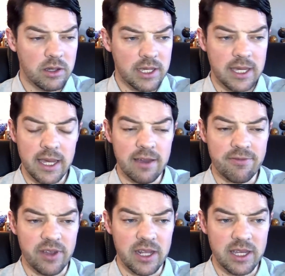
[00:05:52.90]
King
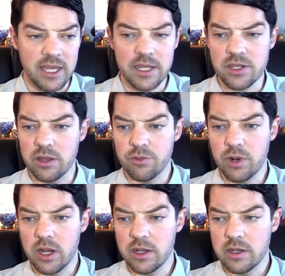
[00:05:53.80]
f8, the king is on the
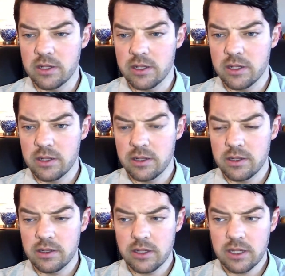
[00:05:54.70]
run.
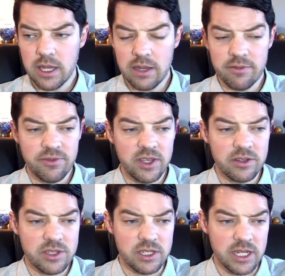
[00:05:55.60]
King
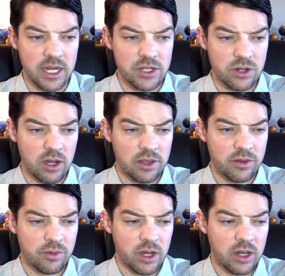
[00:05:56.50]
feels the danger on
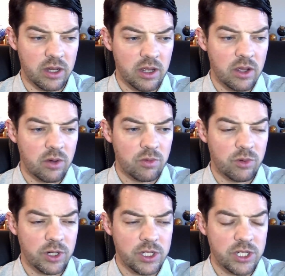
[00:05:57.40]
the run.
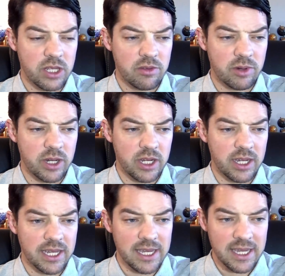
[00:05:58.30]
Rook g3,
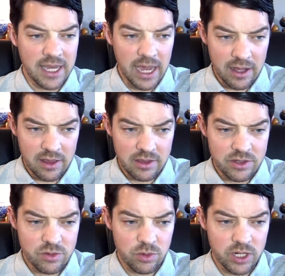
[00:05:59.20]
again,
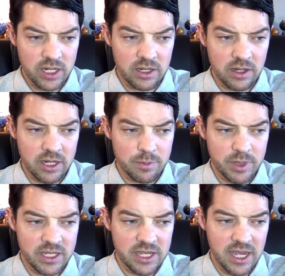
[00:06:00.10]
this rook cannot
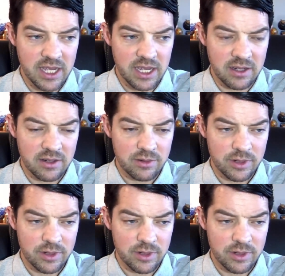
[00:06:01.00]
be taken.